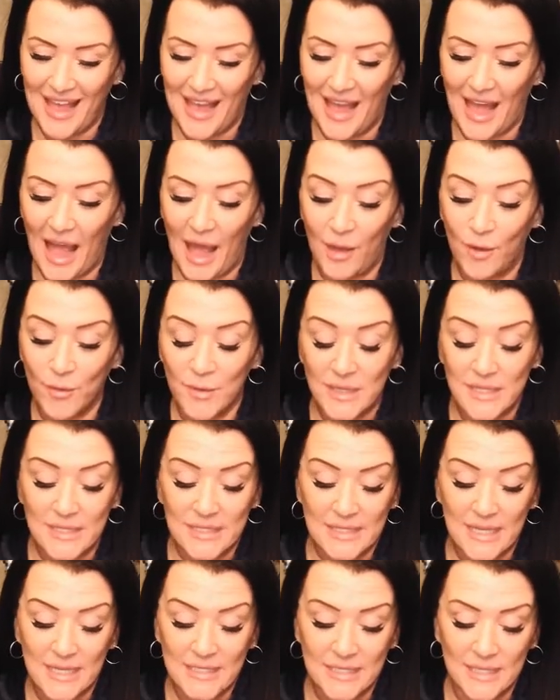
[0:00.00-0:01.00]
I will read this
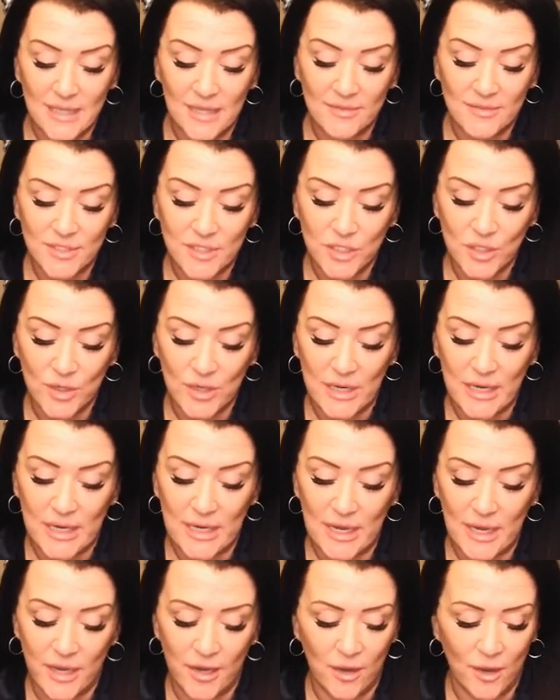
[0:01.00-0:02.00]
as a love
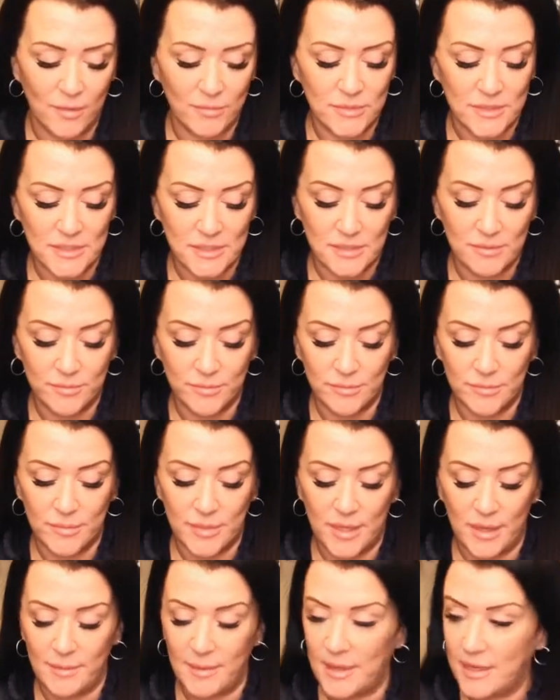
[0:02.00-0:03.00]
story. You know, I'm just going to put
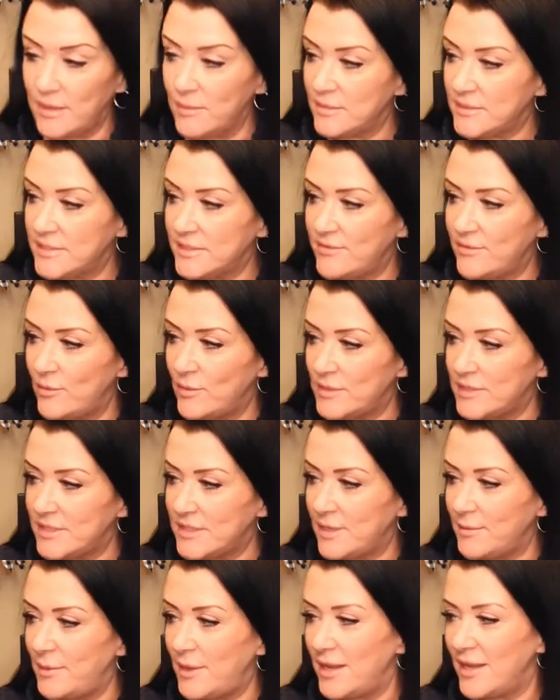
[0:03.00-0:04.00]
it back in. Let's see if it wants to
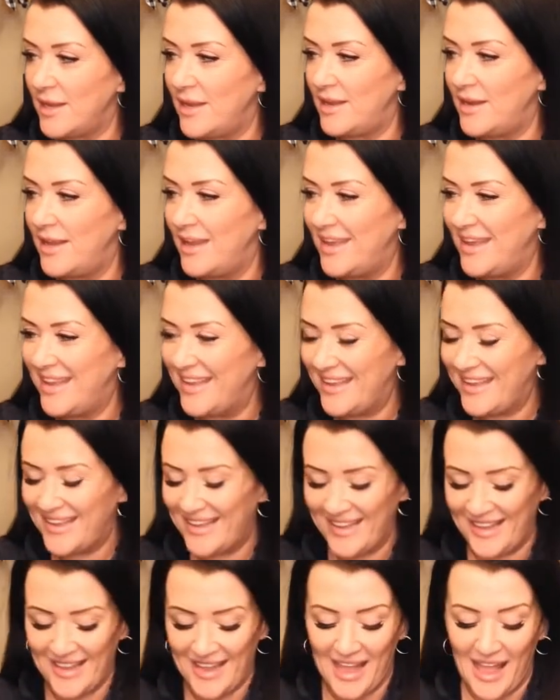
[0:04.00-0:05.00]
come out again.
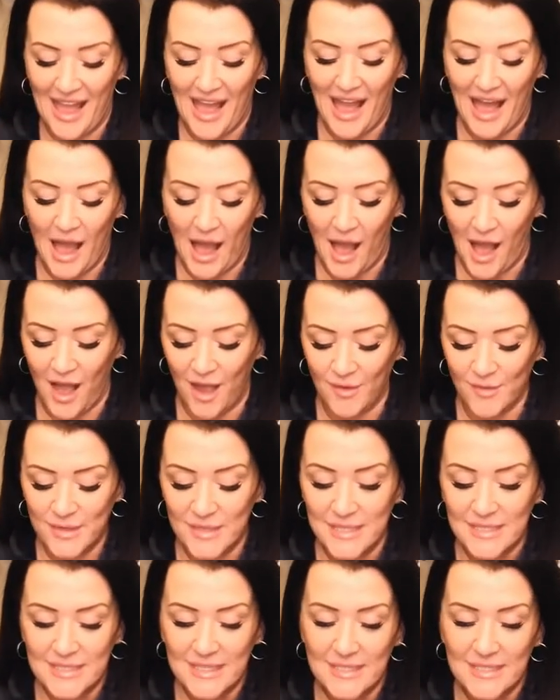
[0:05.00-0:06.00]
I'll read
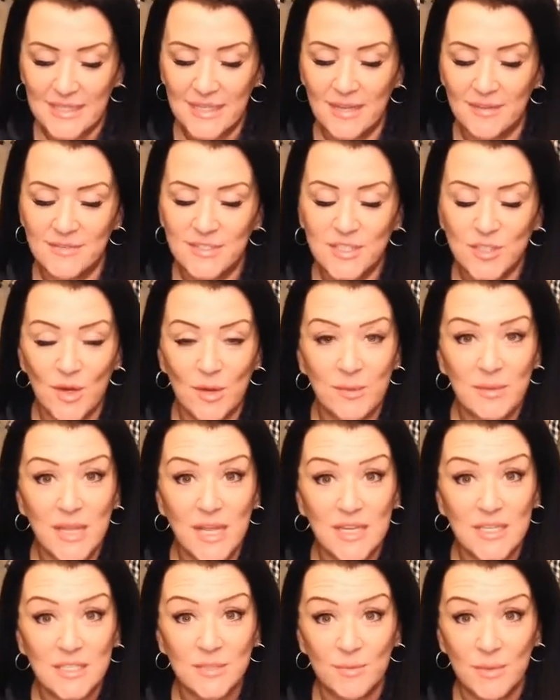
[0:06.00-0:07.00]
this as a love story, but that
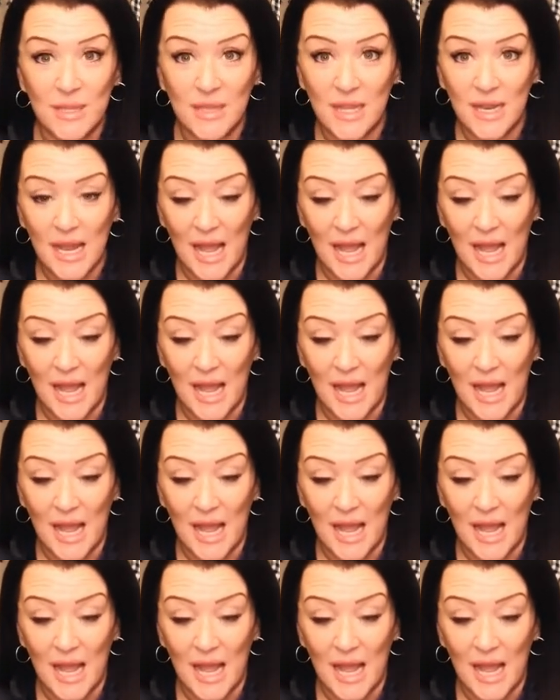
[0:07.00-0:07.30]
doesn't mean that it